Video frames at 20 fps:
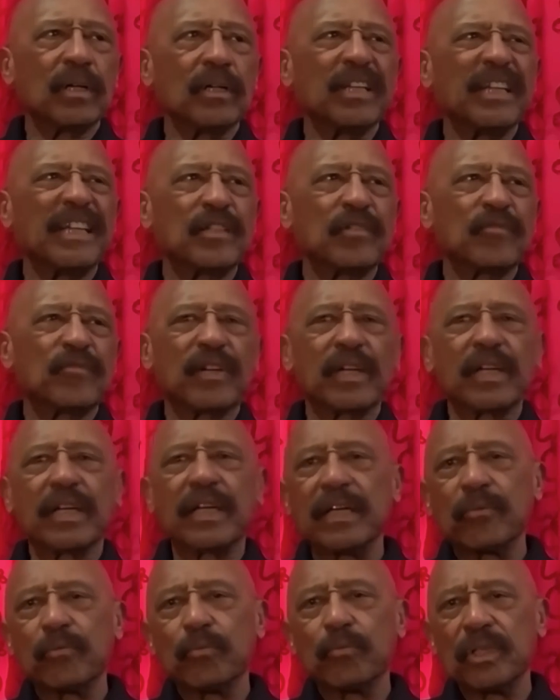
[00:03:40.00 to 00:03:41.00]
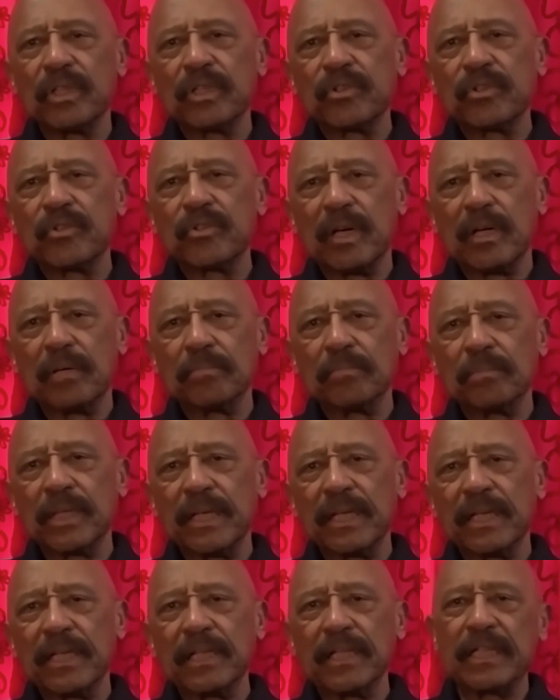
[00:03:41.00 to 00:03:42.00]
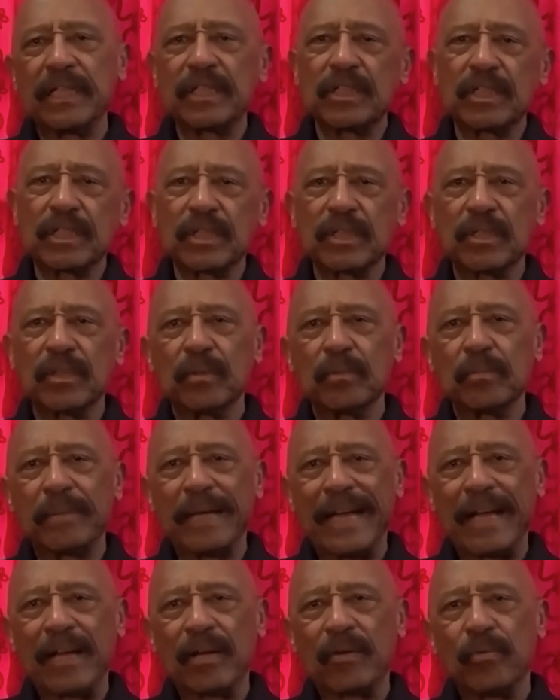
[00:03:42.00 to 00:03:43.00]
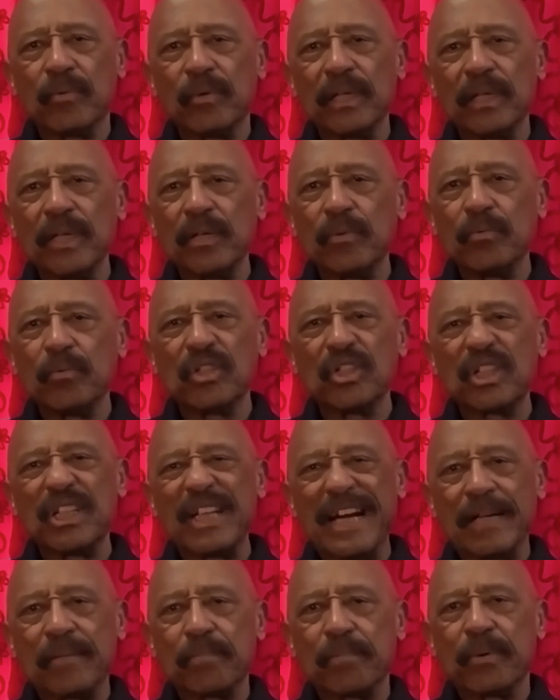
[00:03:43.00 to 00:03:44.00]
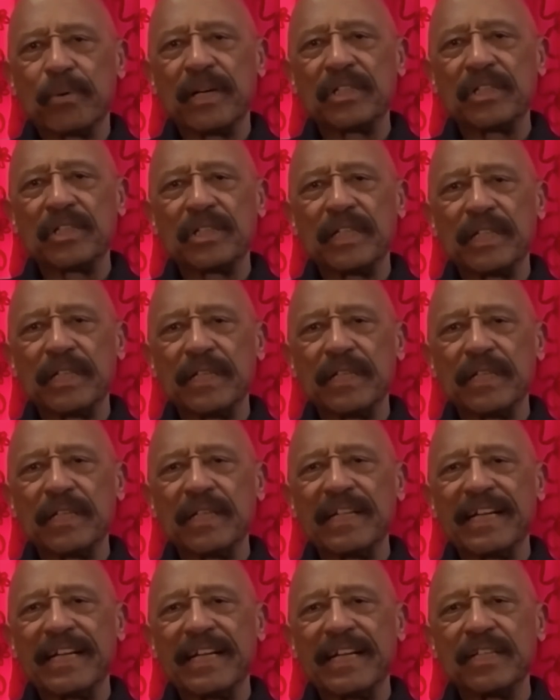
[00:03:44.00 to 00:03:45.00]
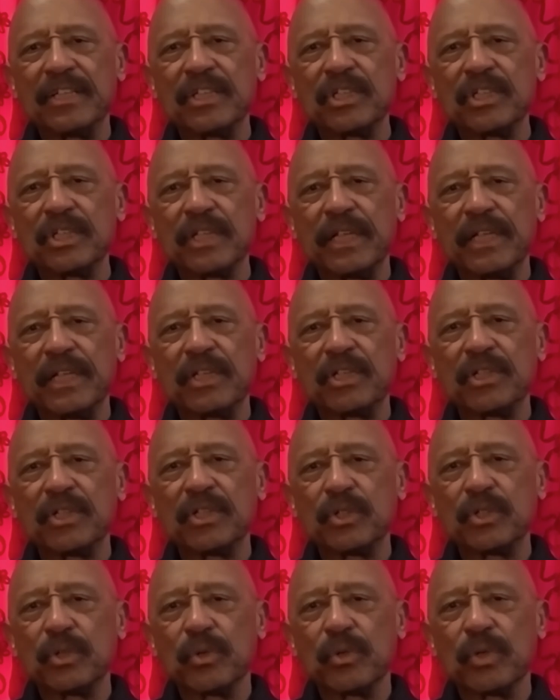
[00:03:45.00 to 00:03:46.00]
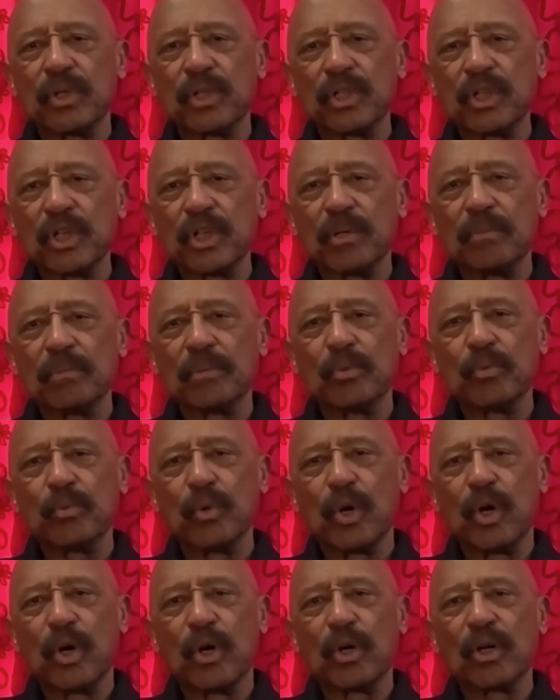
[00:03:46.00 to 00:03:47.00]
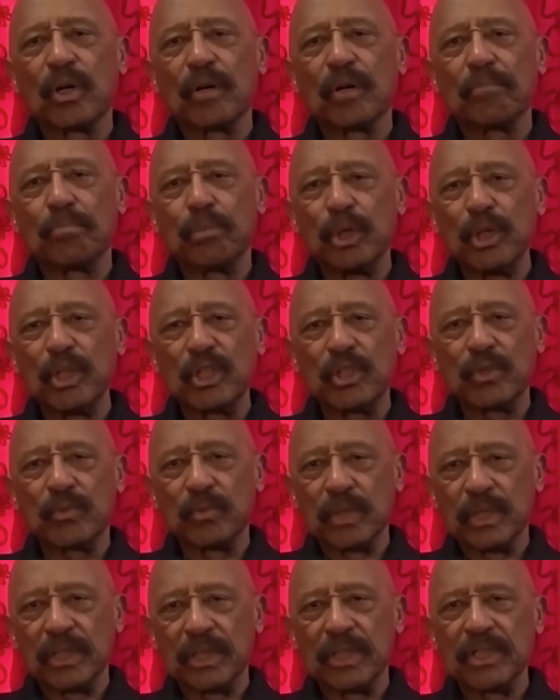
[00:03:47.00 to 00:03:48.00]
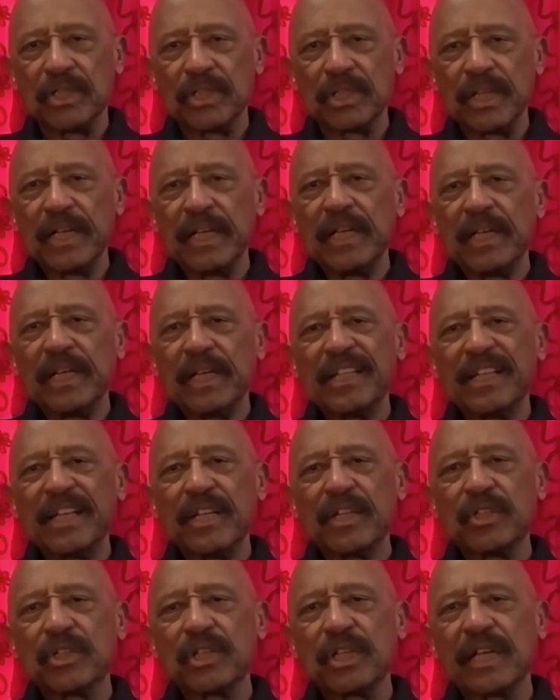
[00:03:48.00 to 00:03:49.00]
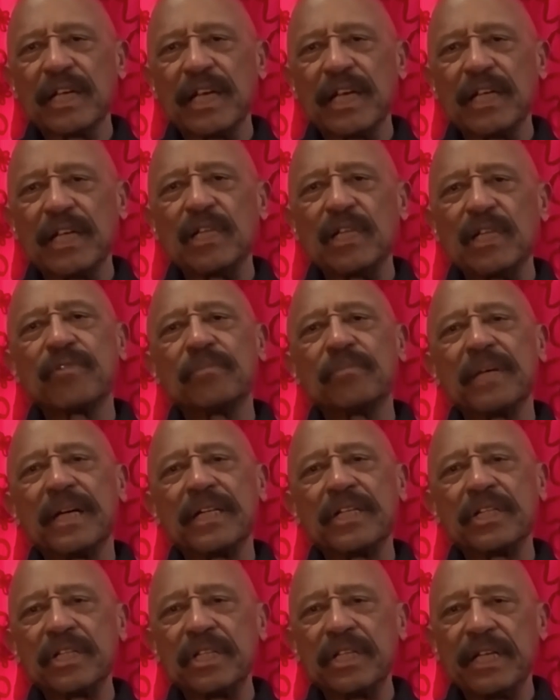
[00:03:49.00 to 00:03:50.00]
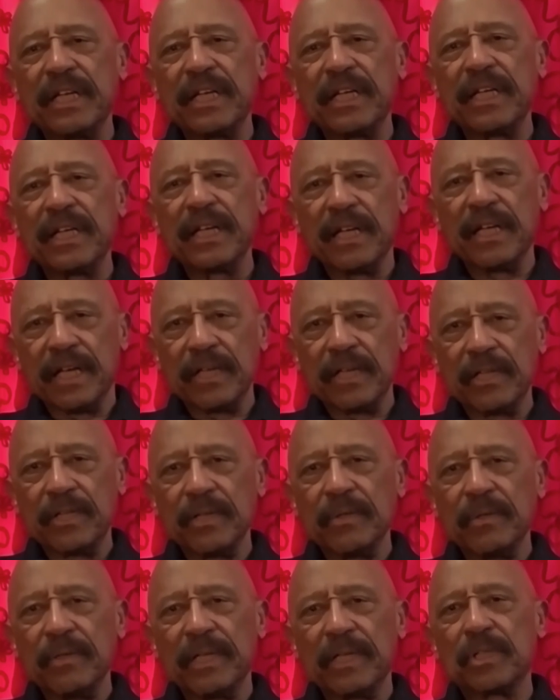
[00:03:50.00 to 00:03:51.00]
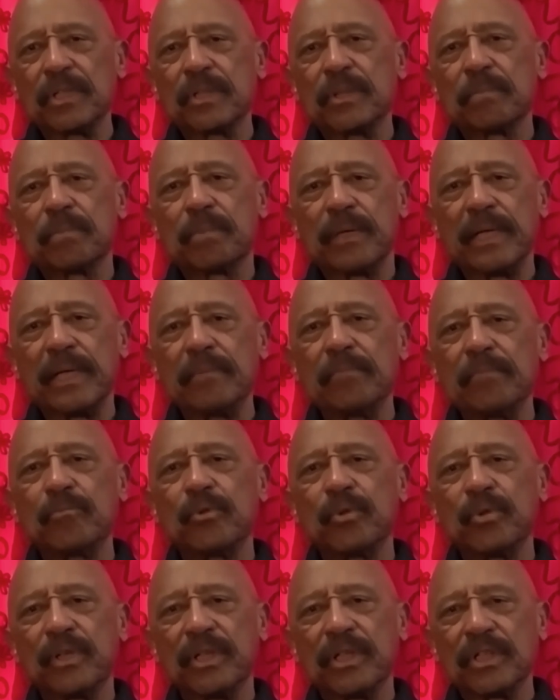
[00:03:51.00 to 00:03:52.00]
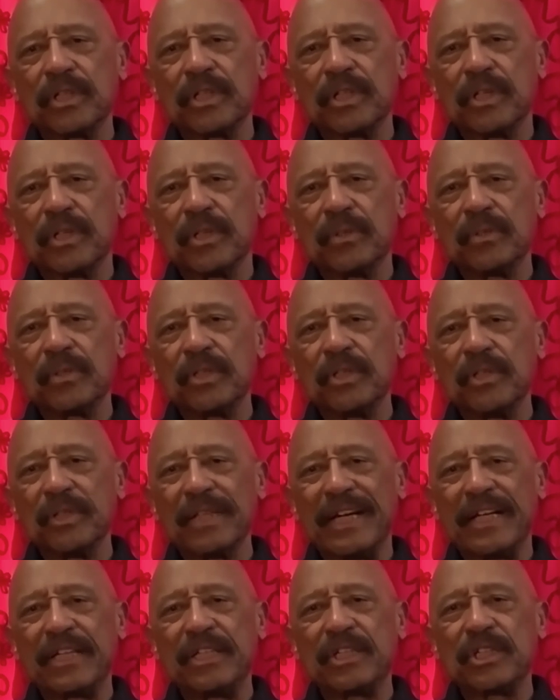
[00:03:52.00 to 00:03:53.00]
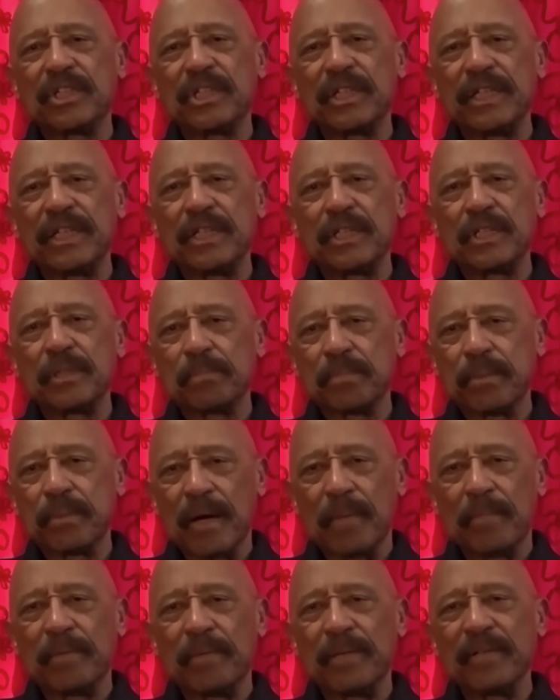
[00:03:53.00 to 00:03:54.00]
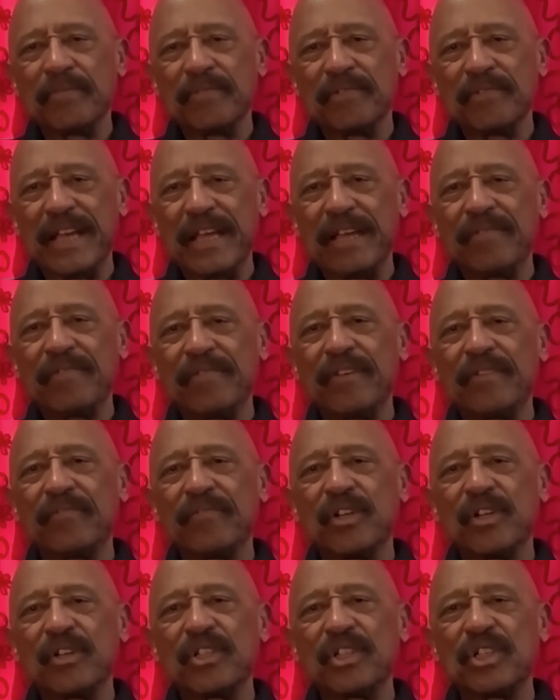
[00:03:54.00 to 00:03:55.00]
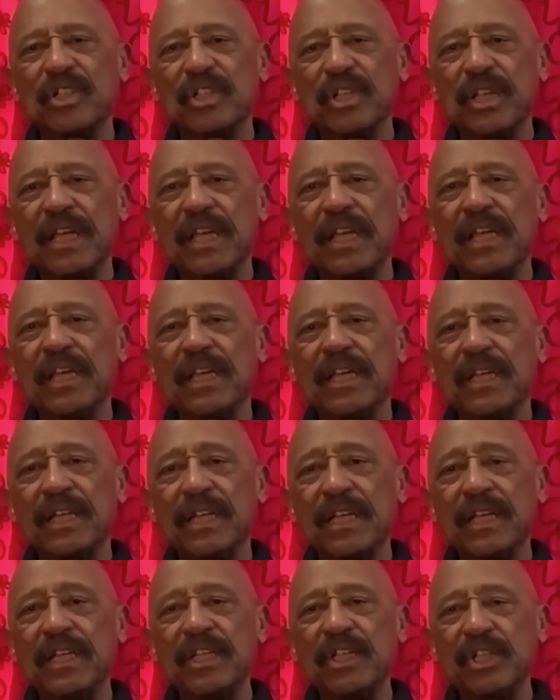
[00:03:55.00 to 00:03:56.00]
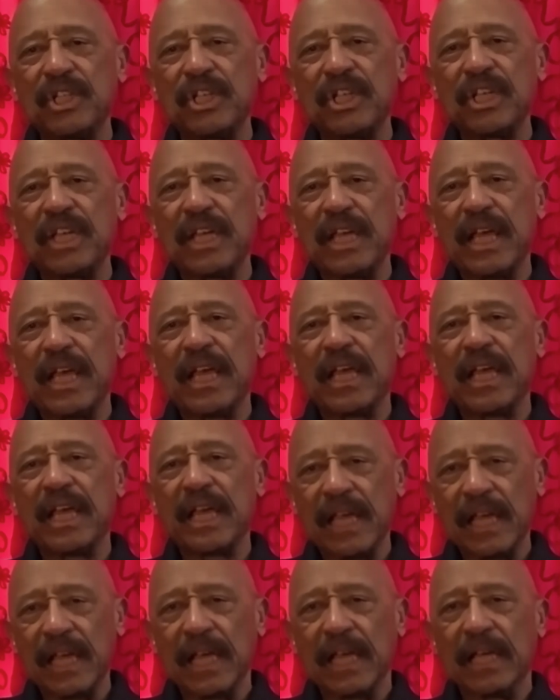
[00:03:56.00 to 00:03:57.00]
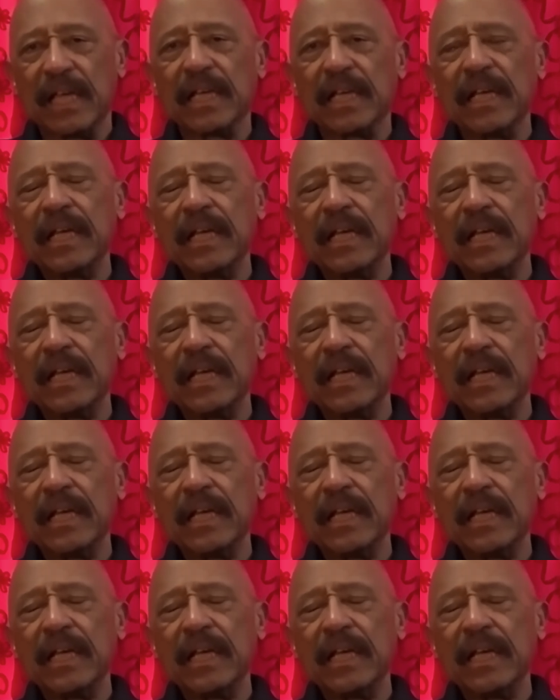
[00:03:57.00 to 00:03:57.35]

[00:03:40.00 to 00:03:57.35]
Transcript: Well, let's forget what Trump did. Let's go back when he was not president of the United States and George Herbert Walker Bush was. There's a case from 1988, U.S. Supreme Court. It's called United States Department of Navy versus Egan, E-G-A-N.